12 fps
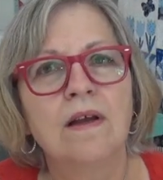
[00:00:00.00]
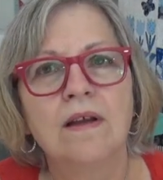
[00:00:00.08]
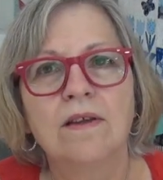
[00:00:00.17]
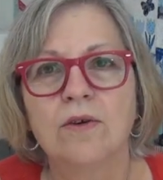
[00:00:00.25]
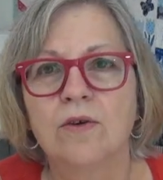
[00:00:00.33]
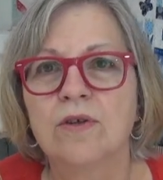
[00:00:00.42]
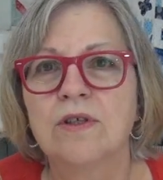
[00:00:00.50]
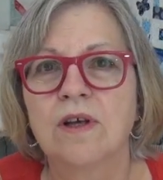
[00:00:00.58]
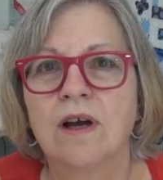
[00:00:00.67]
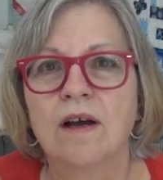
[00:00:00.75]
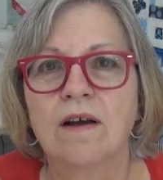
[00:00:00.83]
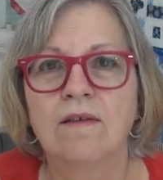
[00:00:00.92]
there's
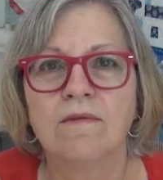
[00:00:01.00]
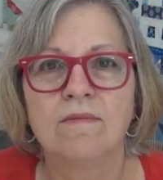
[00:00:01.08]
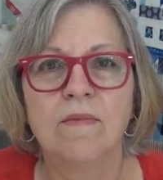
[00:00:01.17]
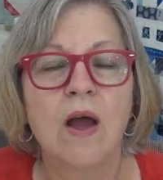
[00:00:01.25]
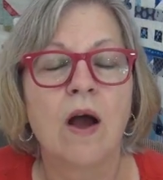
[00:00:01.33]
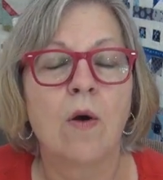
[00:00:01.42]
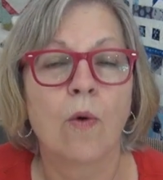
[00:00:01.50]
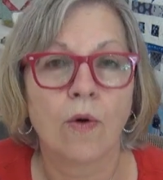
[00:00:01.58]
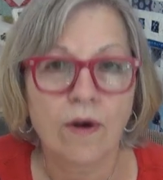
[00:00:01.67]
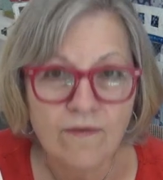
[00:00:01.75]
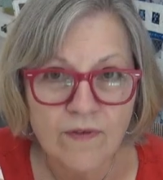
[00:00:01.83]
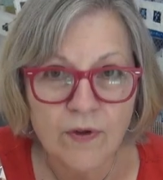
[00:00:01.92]
uh,
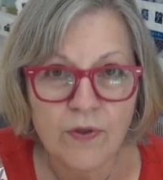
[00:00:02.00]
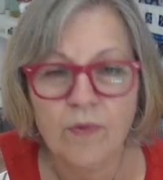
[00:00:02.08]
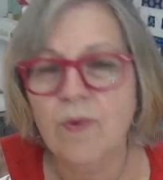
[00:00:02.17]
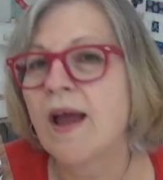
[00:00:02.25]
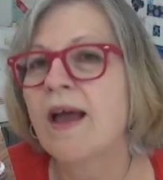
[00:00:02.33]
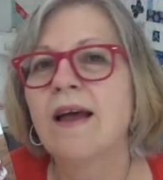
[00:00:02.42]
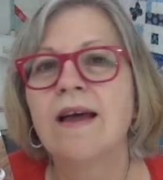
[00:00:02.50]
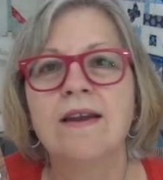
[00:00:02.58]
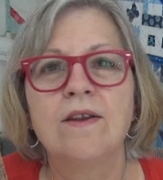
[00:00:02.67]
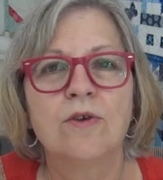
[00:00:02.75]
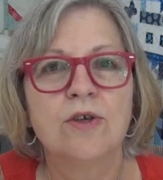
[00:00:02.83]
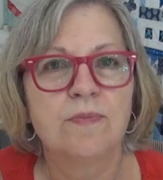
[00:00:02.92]
Aurifil
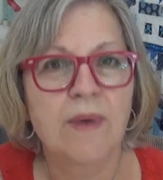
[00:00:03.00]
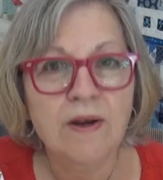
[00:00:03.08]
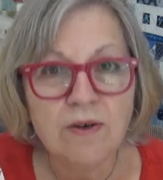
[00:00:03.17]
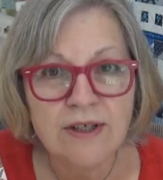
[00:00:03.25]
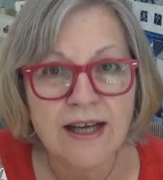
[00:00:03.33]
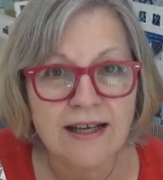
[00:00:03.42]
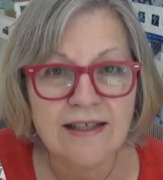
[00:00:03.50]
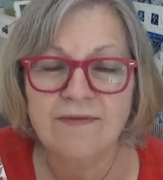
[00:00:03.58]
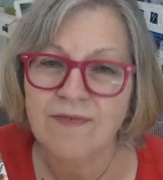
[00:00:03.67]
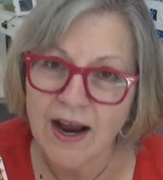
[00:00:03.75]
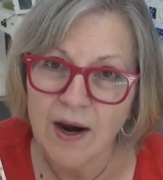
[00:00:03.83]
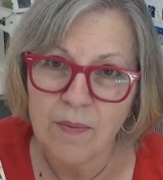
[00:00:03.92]
thread, there's Benartex
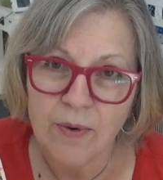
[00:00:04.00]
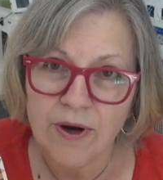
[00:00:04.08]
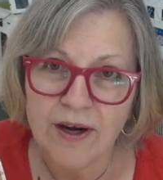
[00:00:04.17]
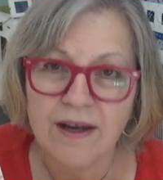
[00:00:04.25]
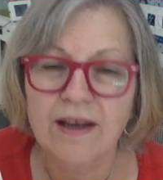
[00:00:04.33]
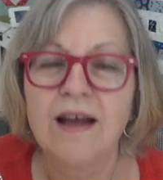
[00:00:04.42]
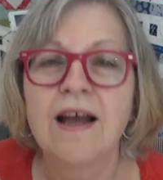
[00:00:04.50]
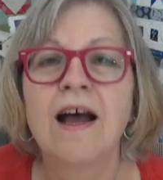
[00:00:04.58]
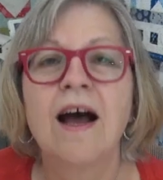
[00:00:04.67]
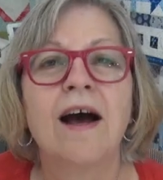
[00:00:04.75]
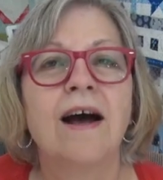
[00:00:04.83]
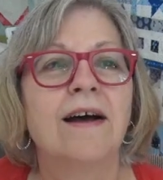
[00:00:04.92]
fabric,
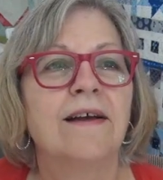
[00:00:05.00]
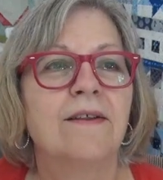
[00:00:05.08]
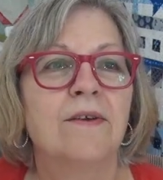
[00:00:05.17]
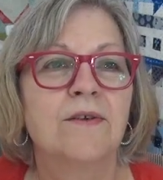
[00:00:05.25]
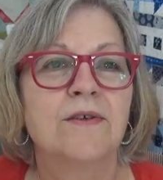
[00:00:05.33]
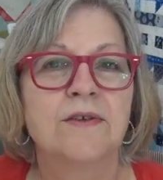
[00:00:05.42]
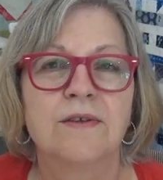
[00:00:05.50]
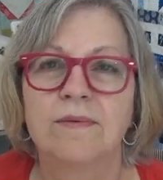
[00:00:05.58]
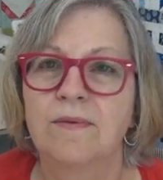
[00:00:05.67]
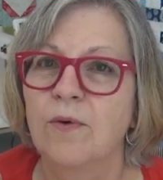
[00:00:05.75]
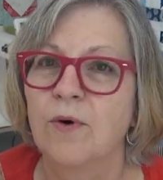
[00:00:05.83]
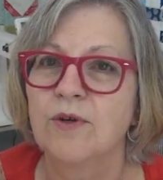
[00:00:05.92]
uh, there's,
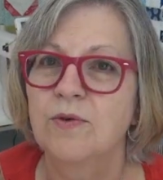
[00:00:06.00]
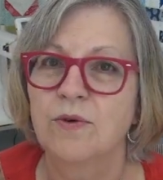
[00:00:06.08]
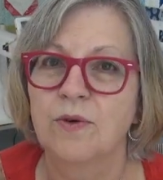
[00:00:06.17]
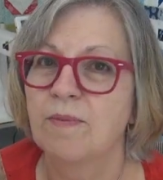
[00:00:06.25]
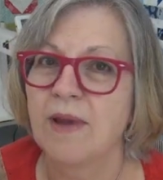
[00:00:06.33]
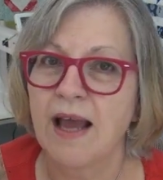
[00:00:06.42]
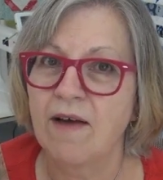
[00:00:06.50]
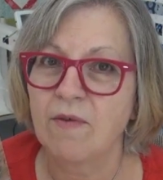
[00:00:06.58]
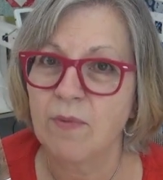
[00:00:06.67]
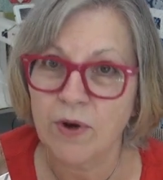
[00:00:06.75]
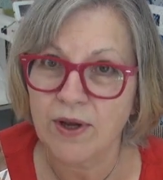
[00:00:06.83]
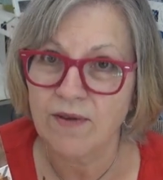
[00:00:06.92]
of course, we're going to have a
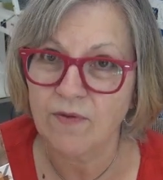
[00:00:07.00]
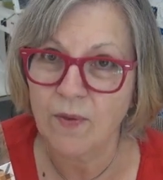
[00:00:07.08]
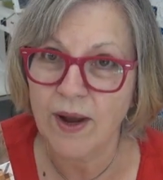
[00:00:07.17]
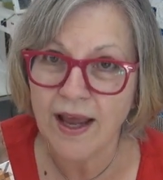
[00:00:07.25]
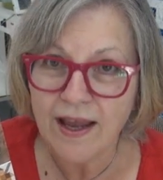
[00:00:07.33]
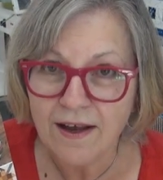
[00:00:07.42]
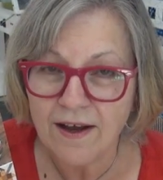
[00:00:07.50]
book giveaway.